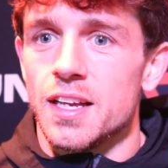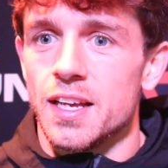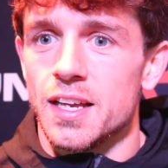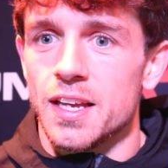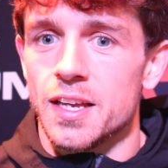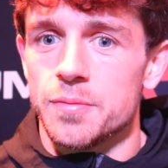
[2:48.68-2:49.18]

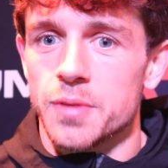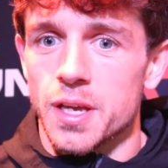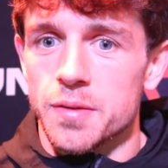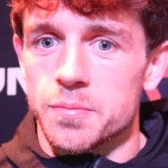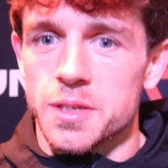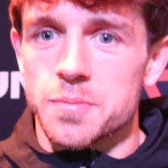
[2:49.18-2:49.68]
Yeah,
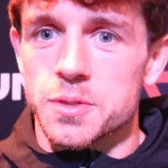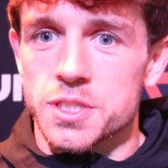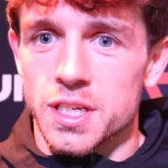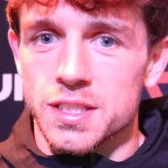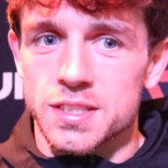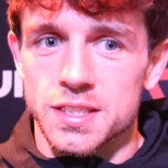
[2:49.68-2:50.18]

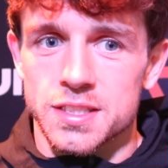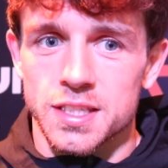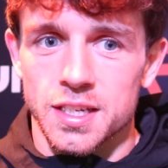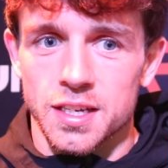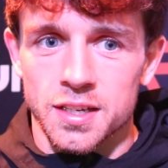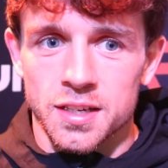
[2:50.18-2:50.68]

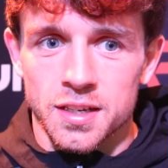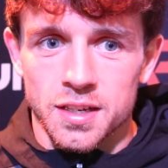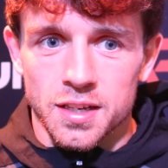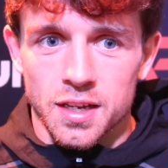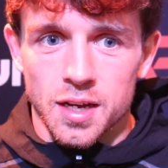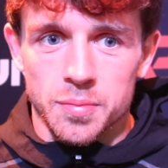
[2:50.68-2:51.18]
1,000,000%.
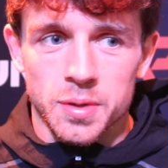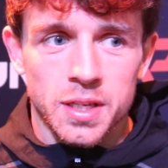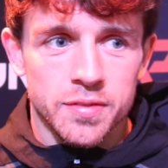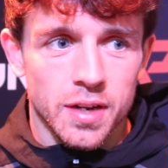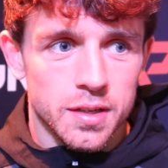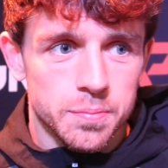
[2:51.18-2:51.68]
I
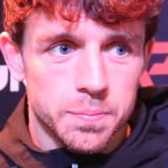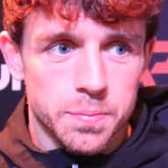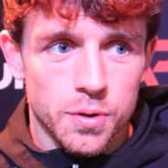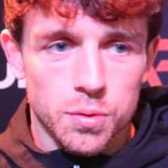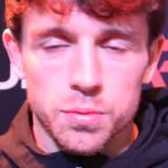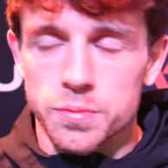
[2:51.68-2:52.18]
believe any
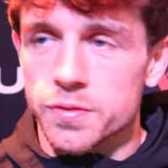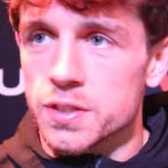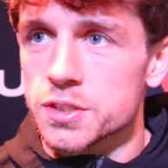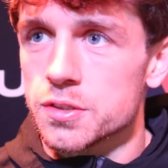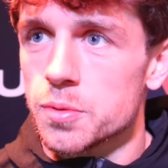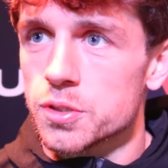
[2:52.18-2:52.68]

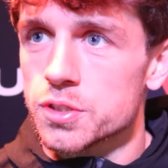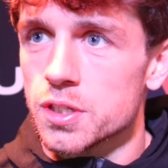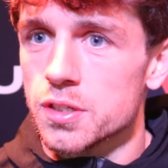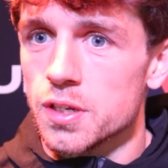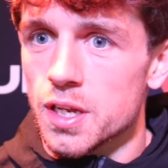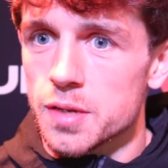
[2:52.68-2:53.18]
professional
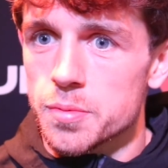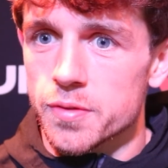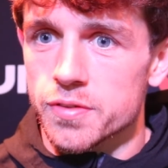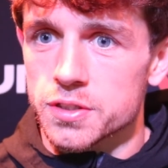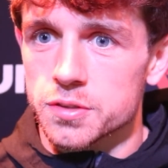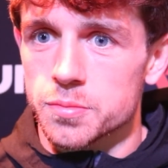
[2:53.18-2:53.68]
boxer
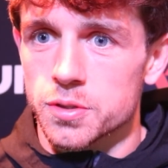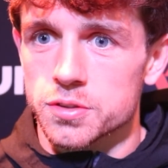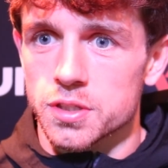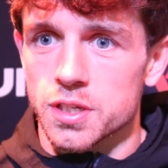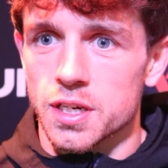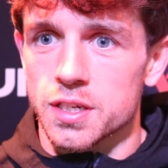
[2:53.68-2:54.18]

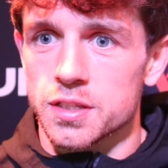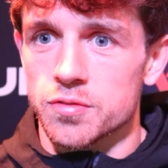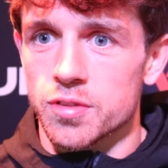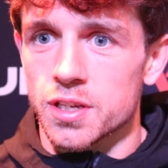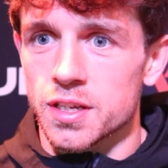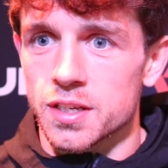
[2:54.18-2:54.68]
getting in the
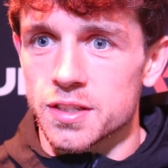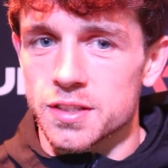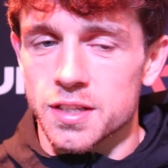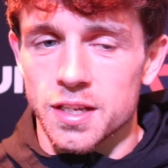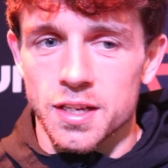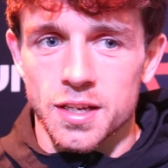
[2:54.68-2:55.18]
ring,
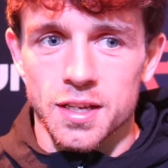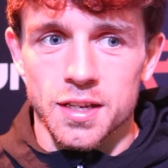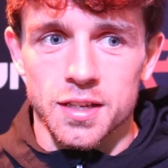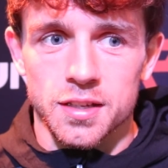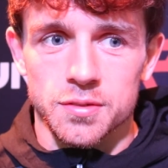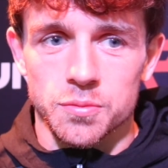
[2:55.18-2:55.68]

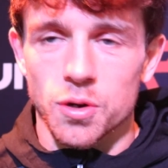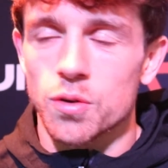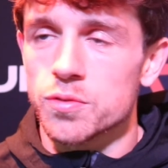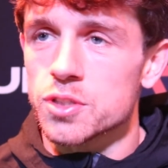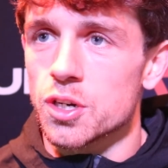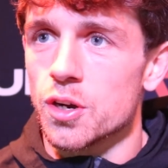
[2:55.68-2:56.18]
they're
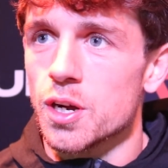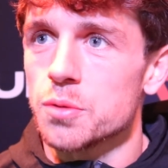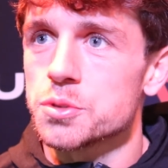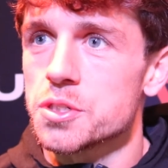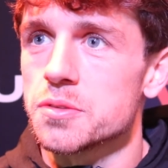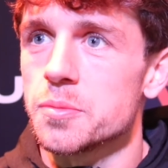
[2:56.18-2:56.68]
going for the
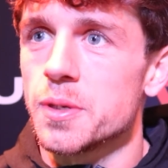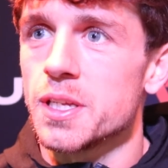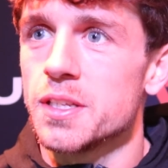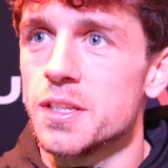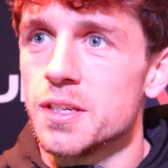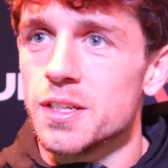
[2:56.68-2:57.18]
knockout, you know what I
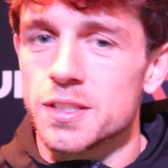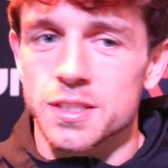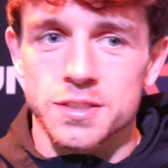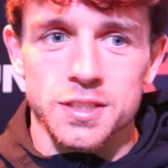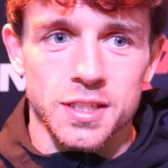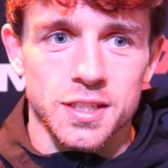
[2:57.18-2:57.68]
mean?
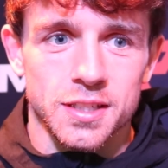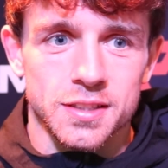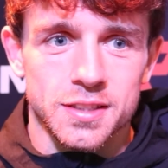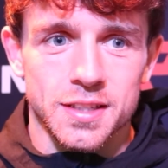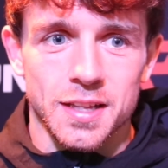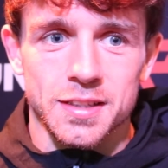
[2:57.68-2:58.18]

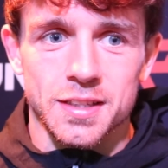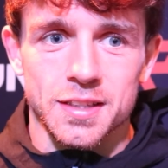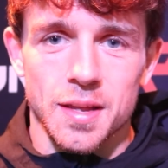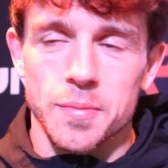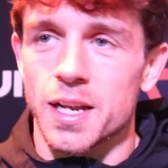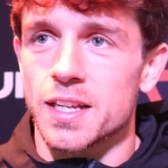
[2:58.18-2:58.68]

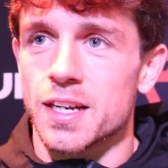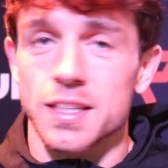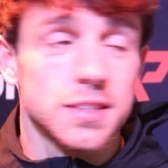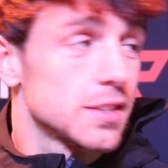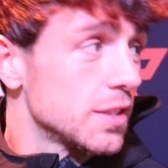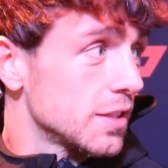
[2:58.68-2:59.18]
Them early
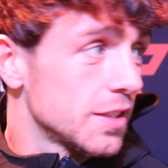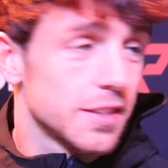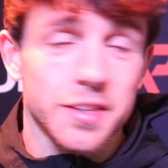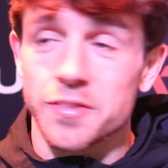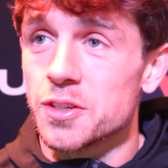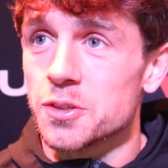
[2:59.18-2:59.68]
nights,
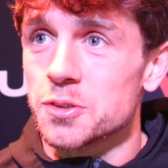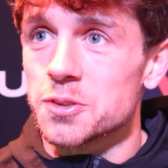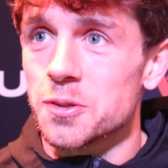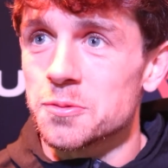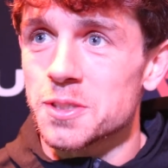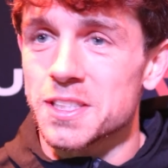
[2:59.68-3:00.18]
they feel good,
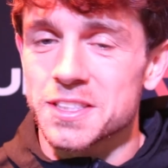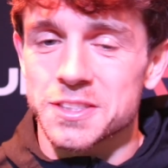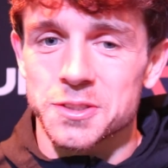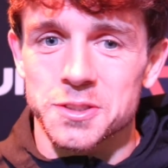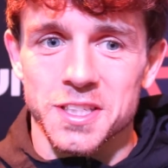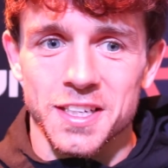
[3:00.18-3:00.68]
don't they? It's
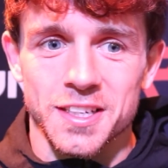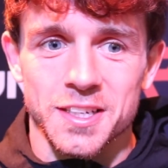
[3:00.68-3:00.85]
just,